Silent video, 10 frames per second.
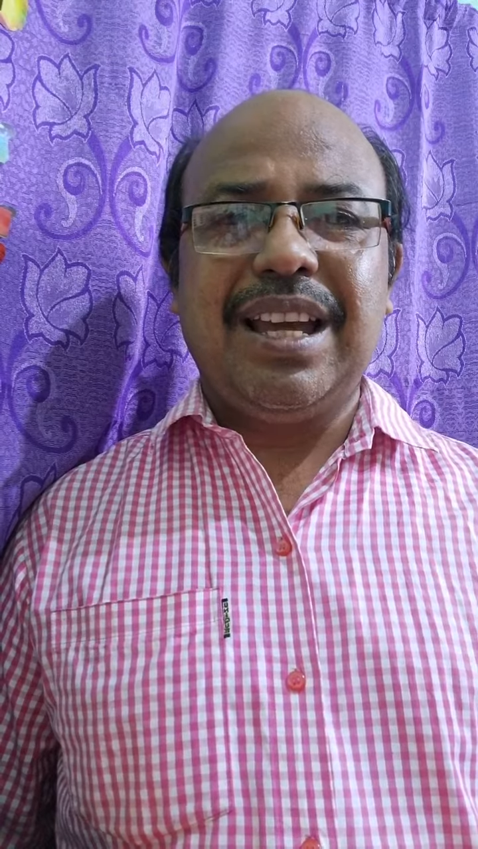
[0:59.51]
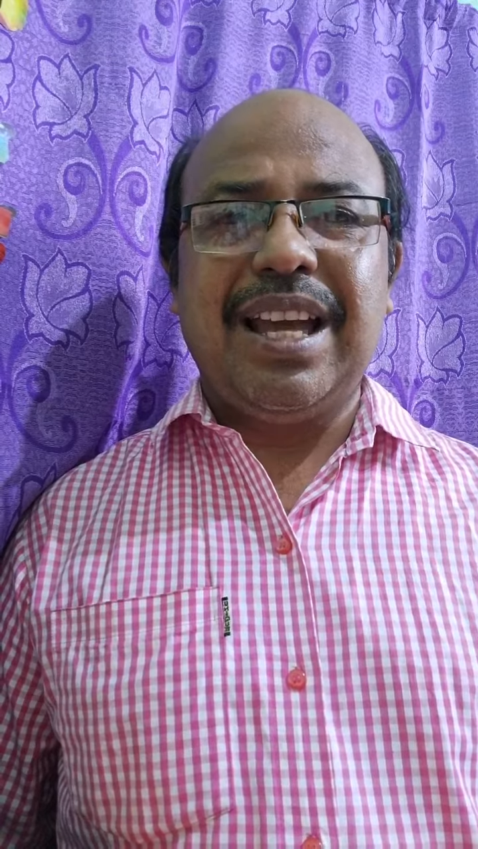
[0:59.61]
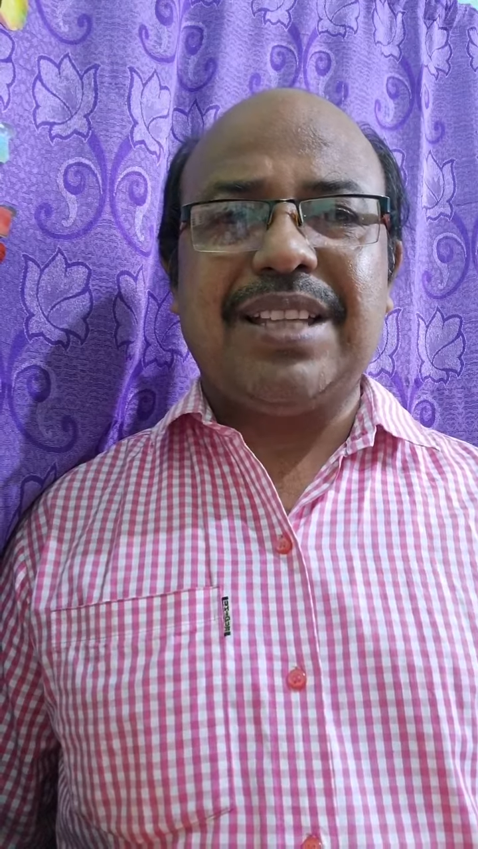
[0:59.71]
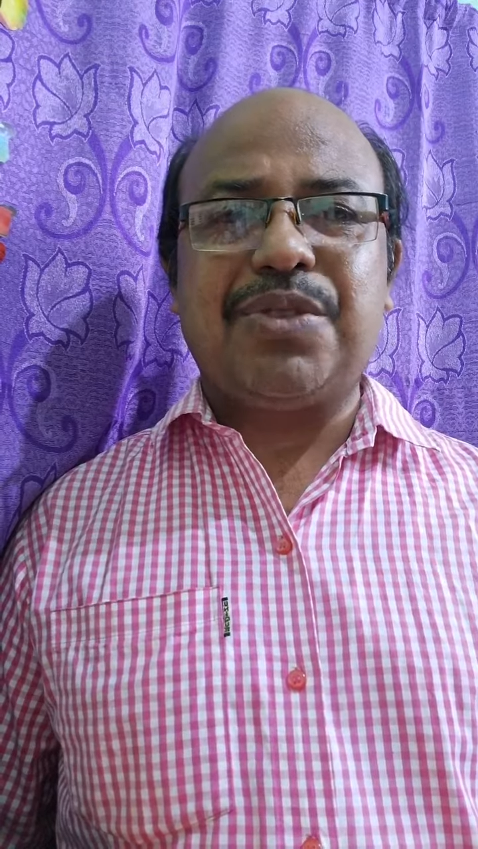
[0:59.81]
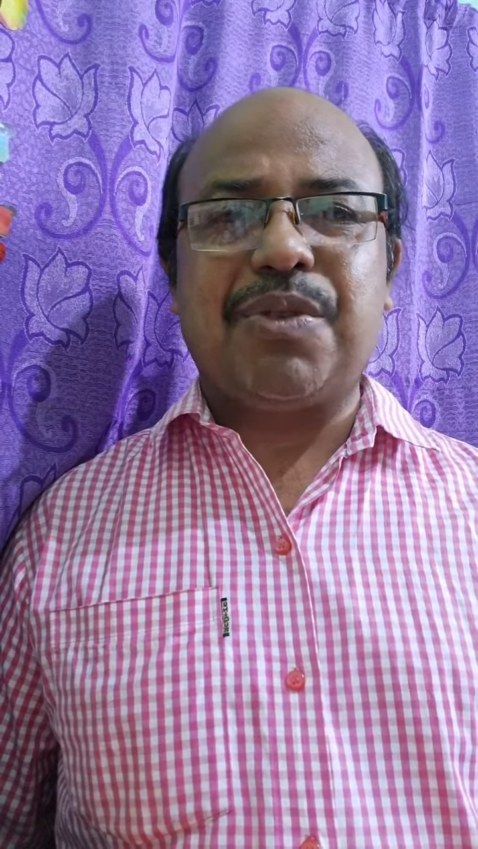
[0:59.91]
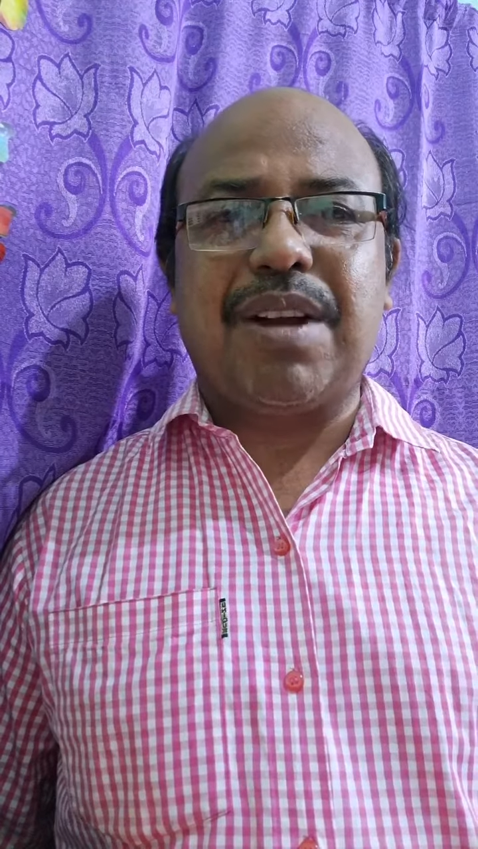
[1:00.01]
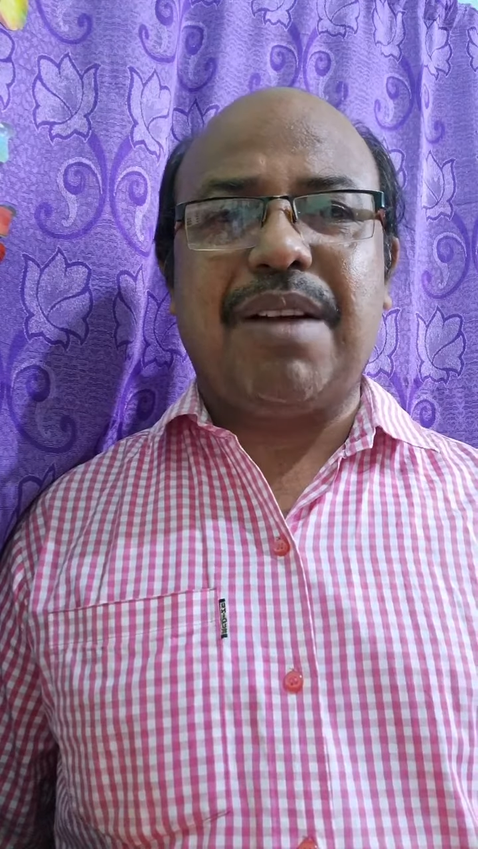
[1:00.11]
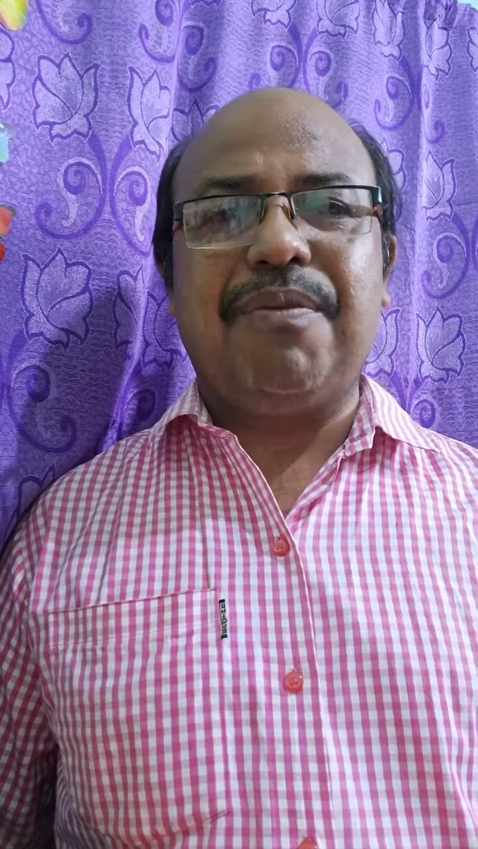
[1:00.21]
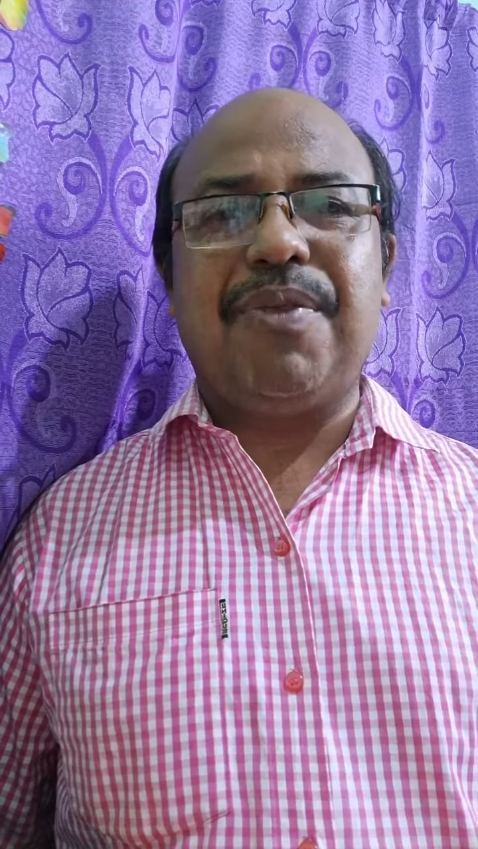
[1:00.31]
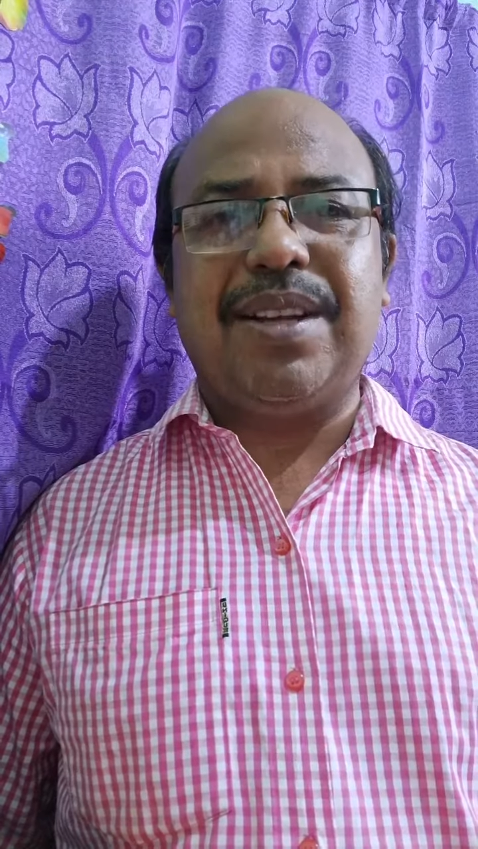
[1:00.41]
has to
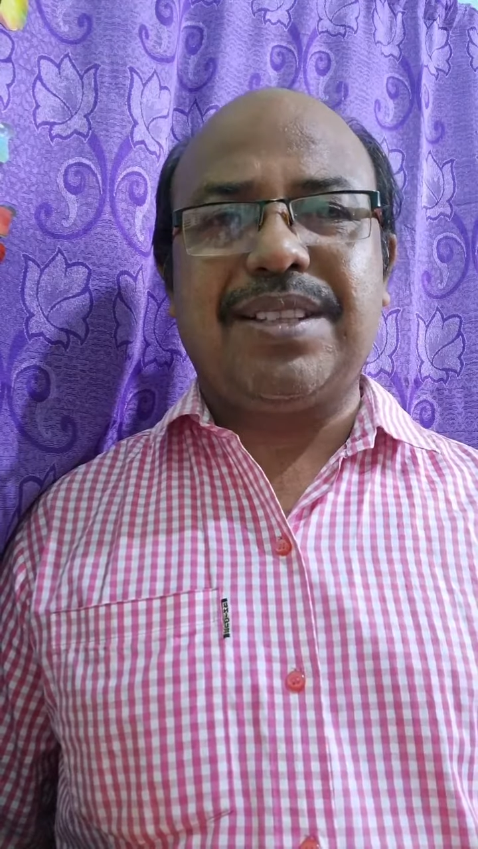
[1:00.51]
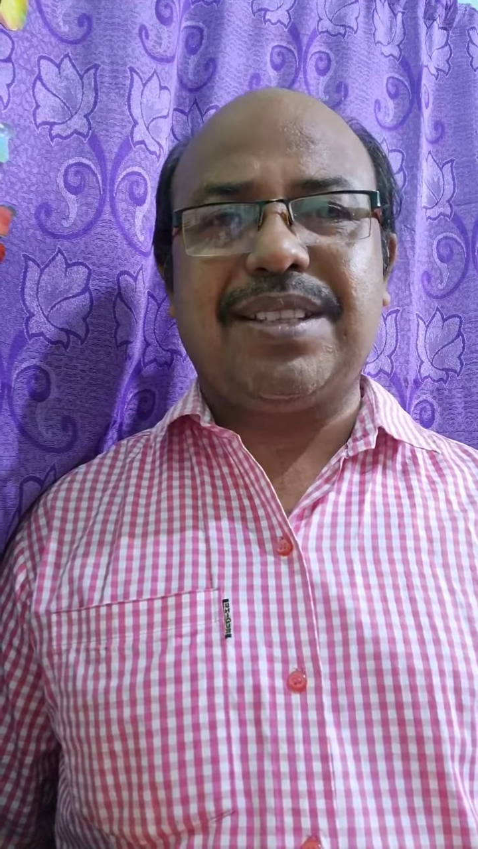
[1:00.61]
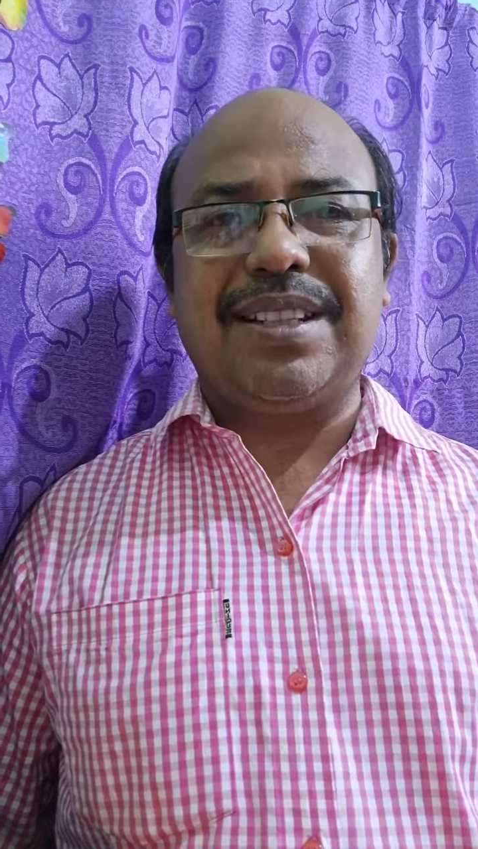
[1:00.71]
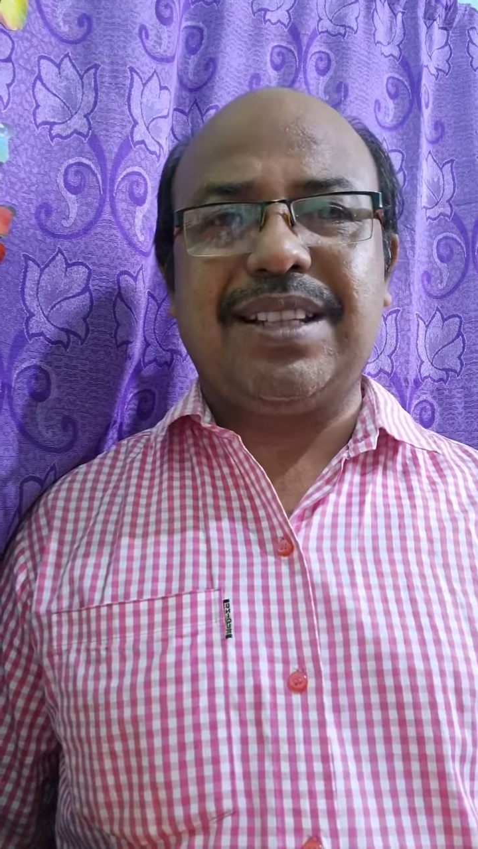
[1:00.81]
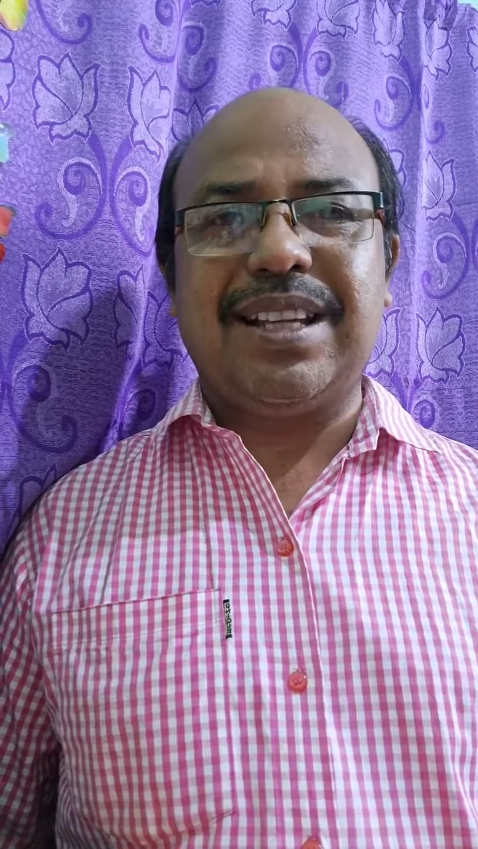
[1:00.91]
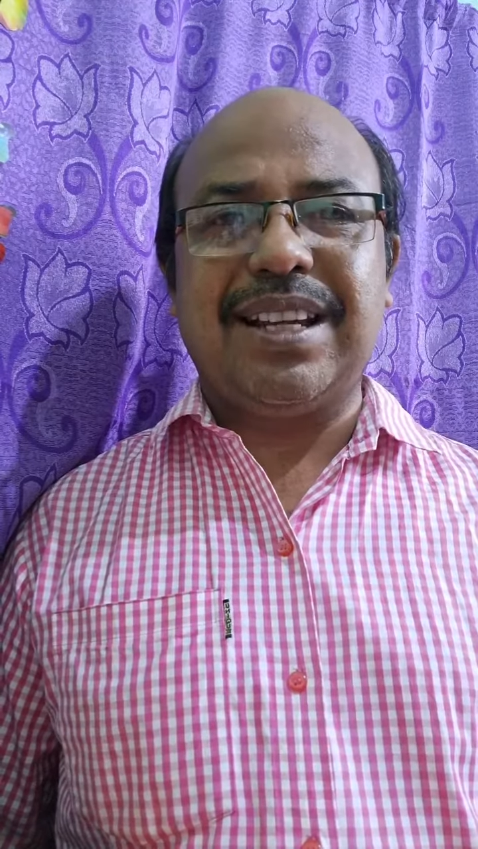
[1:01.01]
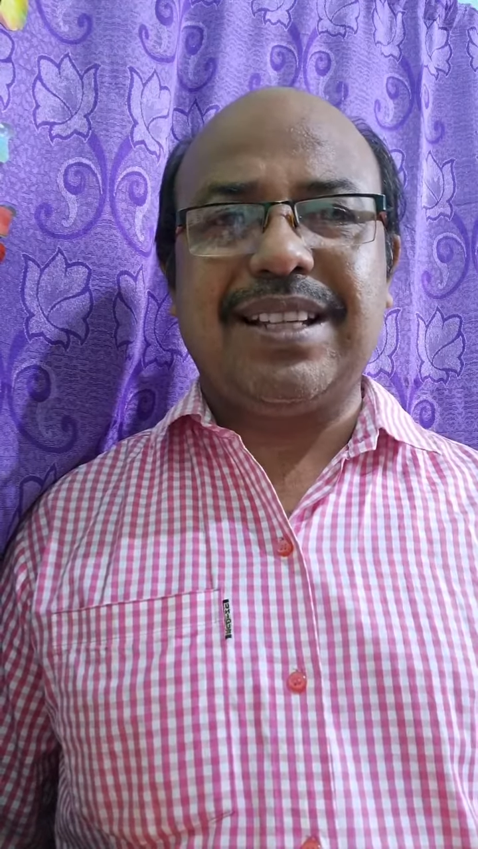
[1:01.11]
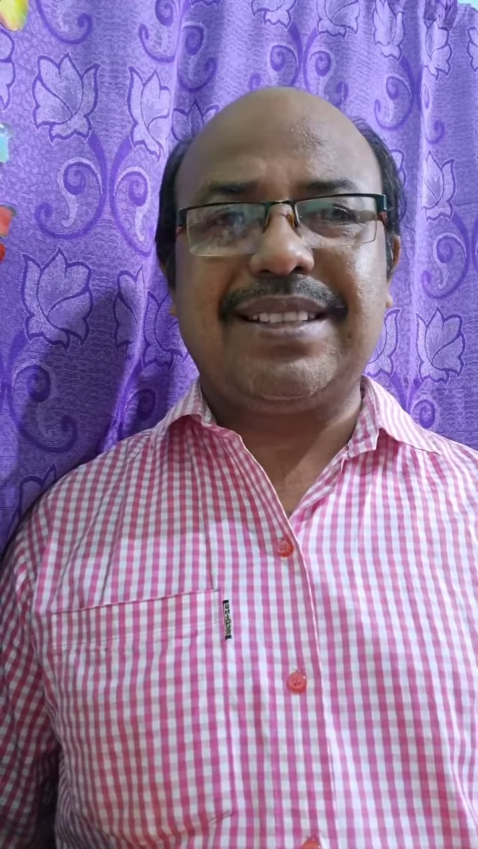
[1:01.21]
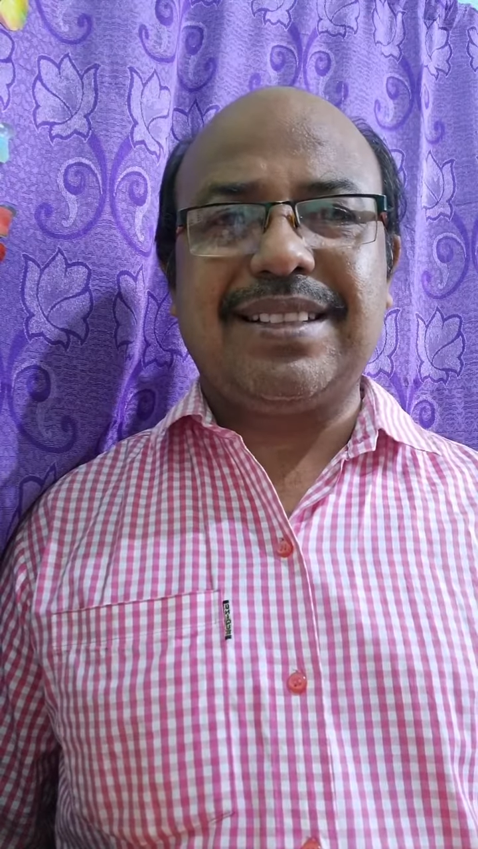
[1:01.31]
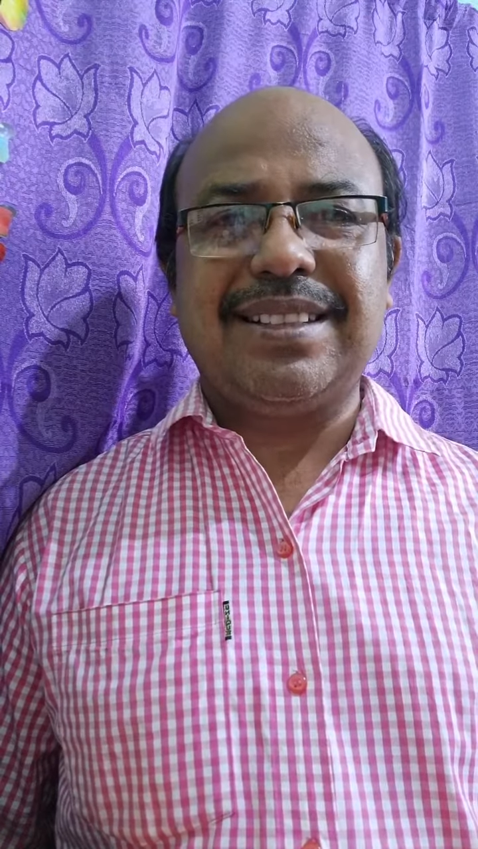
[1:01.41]
come first in the
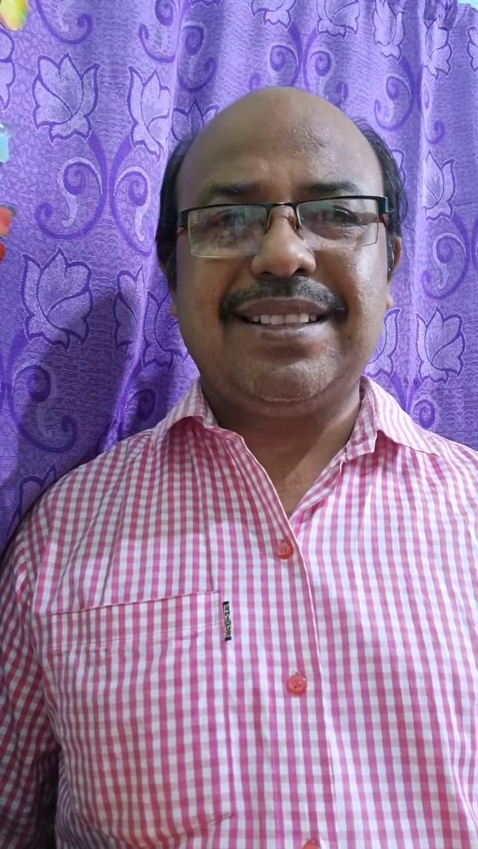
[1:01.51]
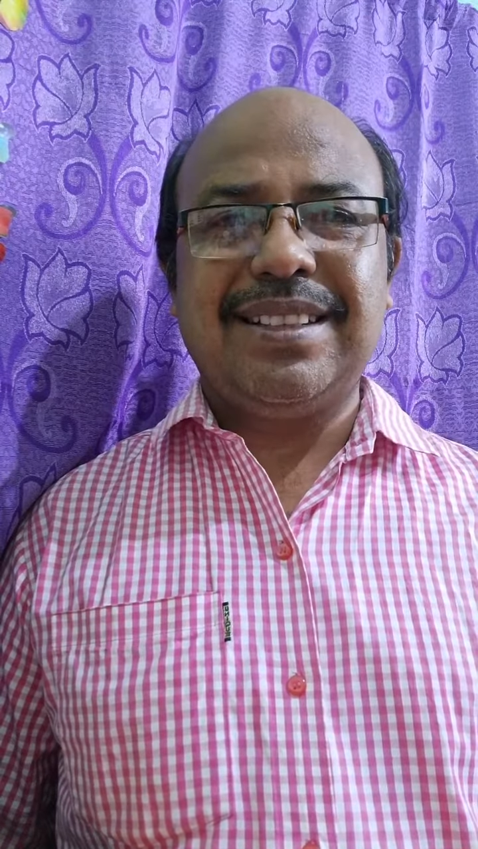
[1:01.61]
race.